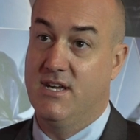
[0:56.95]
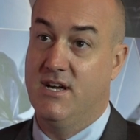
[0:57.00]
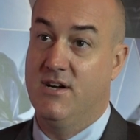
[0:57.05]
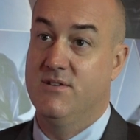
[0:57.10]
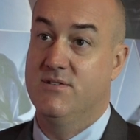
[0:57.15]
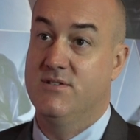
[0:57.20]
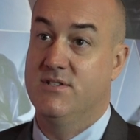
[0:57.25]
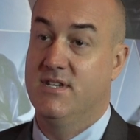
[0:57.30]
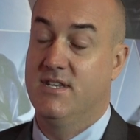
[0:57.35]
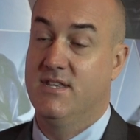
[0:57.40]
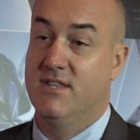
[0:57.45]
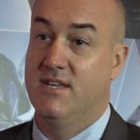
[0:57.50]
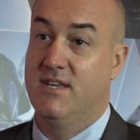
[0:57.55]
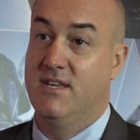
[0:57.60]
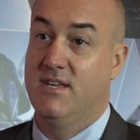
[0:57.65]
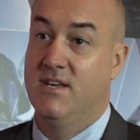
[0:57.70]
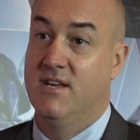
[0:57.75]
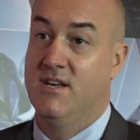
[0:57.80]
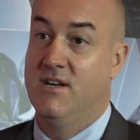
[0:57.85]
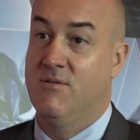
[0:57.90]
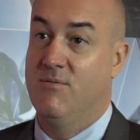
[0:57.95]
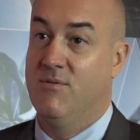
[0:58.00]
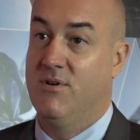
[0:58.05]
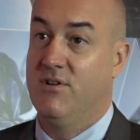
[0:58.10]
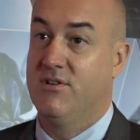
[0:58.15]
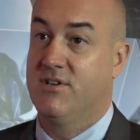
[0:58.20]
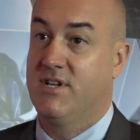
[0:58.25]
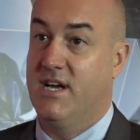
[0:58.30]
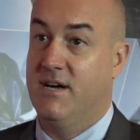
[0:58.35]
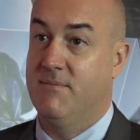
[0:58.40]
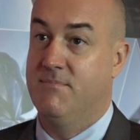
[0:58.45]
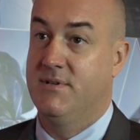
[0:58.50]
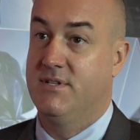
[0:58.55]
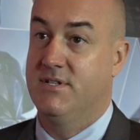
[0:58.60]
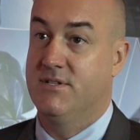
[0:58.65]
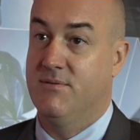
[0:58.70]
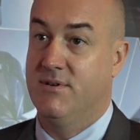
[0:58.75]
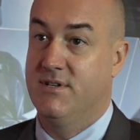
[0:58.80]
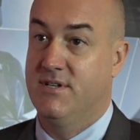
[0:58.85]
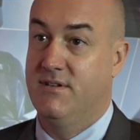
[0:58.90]
hosting the World Cup in in
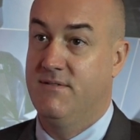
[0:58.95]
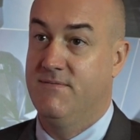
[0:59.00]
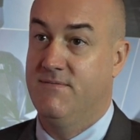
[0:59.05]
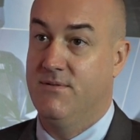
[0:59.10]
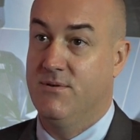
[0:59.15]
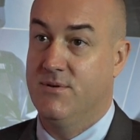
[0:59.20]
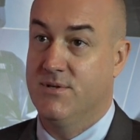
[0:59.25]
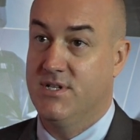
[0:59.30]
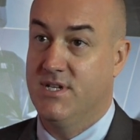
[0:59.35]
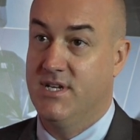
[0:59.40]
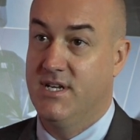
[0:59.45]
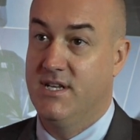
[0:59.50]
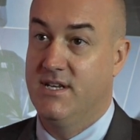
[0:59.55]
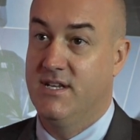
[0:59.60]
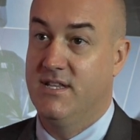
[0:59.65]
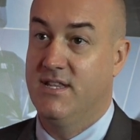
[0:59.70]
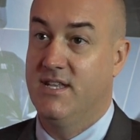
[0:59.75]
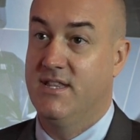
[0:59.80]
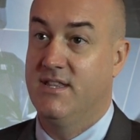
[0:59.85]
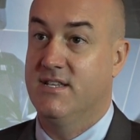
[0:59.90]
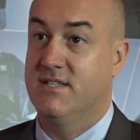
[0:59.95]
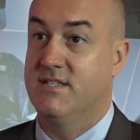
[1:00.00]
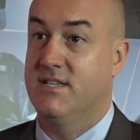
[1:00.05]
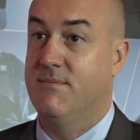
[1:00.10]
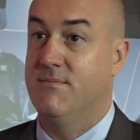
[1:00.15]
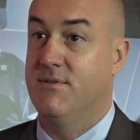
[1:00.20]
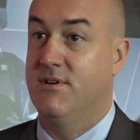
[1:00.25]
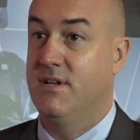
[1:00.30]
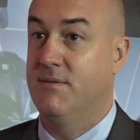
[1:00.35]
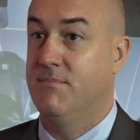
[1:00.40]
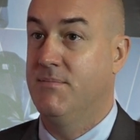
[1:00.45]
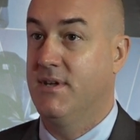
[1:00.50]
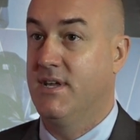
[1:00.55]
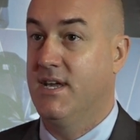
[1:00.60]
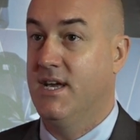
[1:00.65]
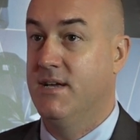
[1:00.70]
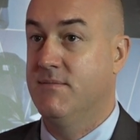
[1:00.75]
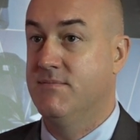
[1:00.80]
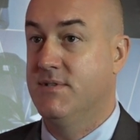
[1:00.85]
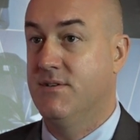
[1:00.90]
2014 and then the Summer Olympic
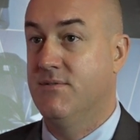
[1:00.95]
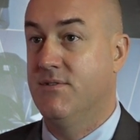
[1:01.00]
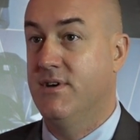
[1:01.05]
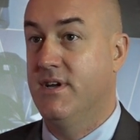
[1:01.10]
Games in